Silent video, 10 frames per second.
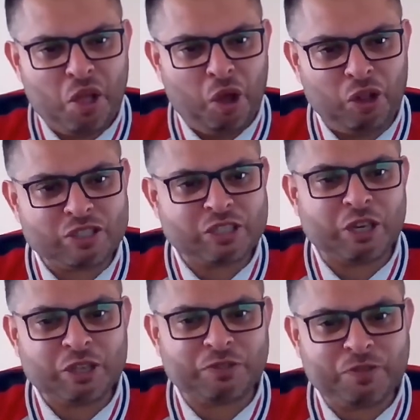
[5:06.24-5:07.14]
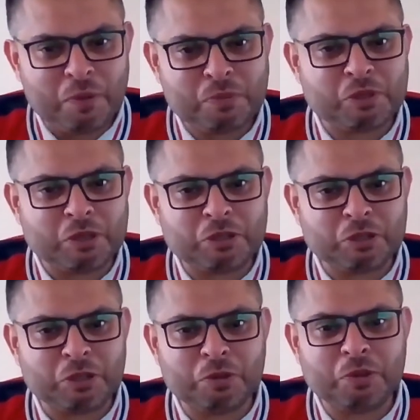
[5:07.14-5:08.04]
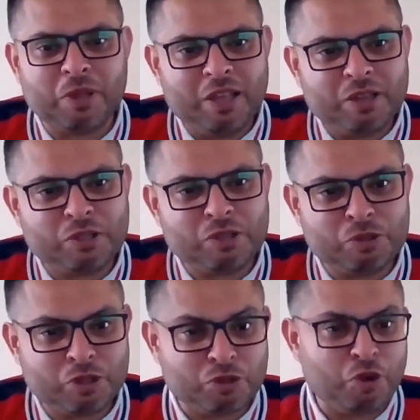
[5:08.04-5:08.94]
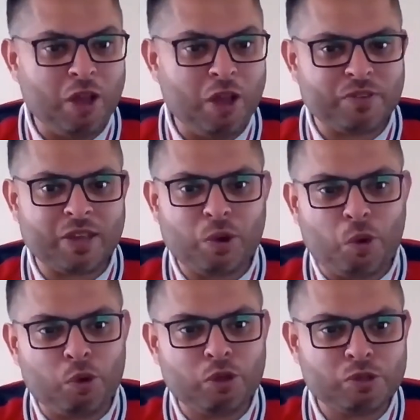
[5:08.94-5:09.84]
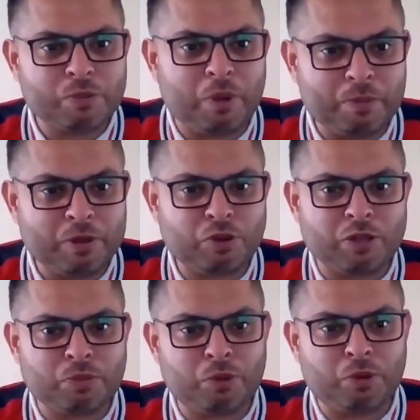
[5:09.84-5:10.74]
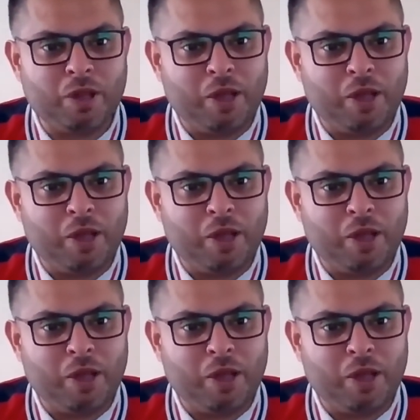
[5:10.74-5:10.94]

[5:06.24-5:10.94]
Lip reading: alternative option to driving or using public transport.